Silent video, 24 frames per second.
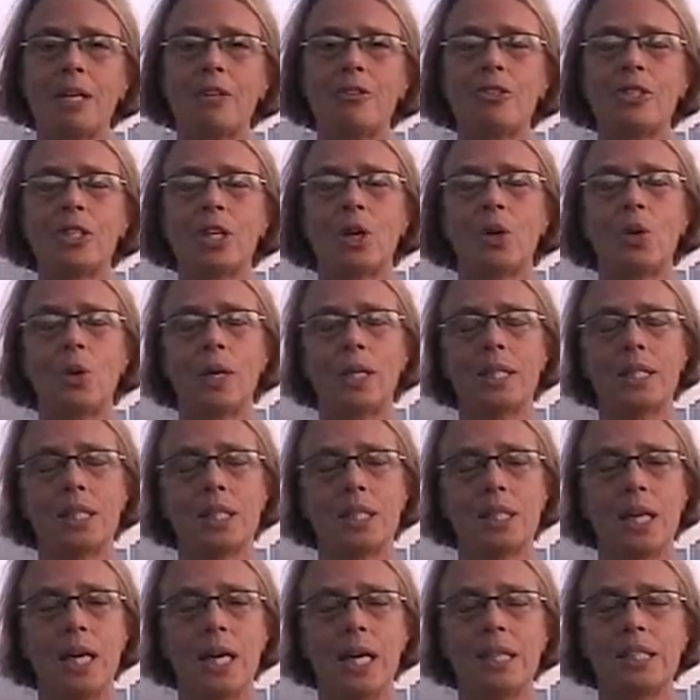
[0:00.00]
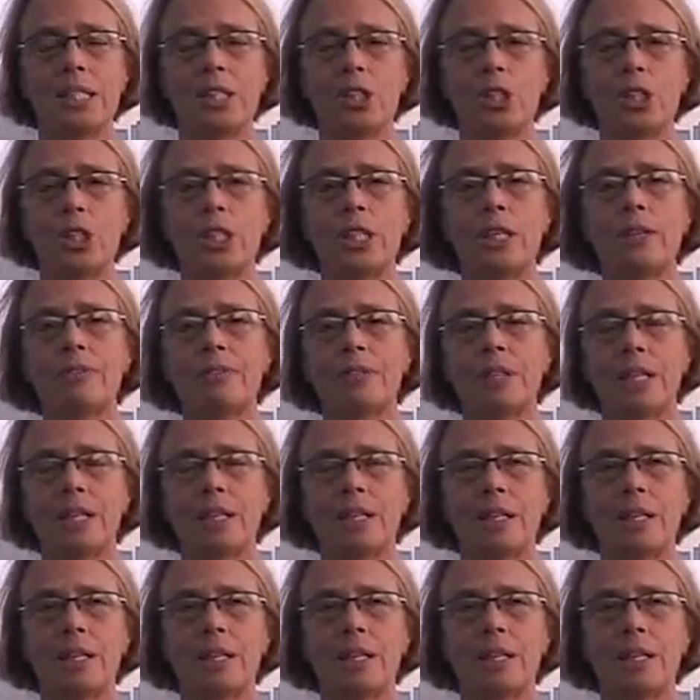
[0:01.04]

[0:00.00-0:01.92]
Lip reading: and so it's a shift.